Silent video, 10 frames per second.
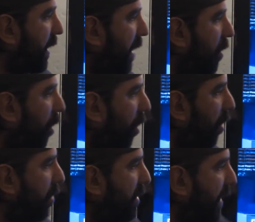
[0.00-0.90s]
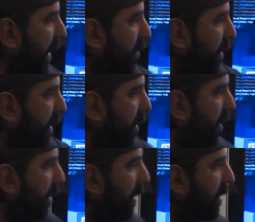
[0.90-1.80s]
They are all together
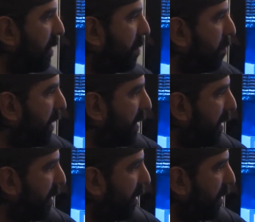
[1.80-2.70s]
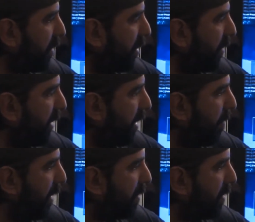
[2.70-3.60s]
here. But the good thing
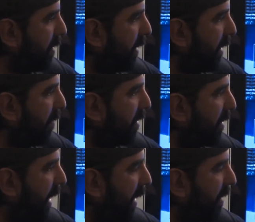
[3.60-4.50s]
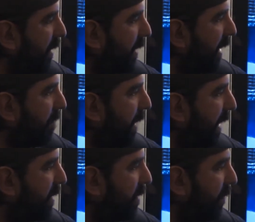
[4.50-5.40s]
about TIW's attack is that they have
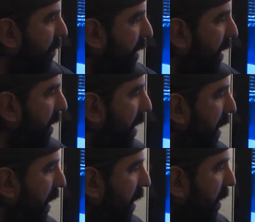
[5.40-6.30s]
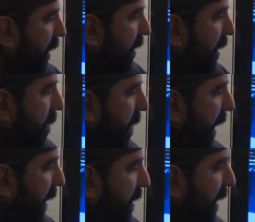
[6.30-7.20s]
maxes in front. You can see the
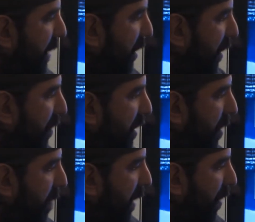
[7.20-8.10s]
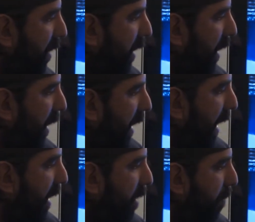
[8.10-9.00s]
medics, engineers in the middle,
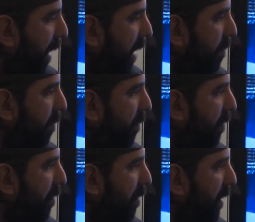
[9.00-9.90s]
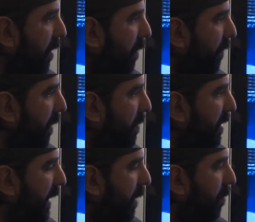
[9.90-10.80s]
and on the bottom, it'll flip
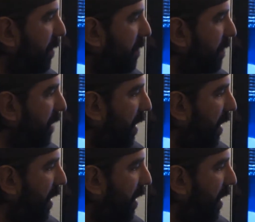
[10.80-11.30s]
to Sailor Moon's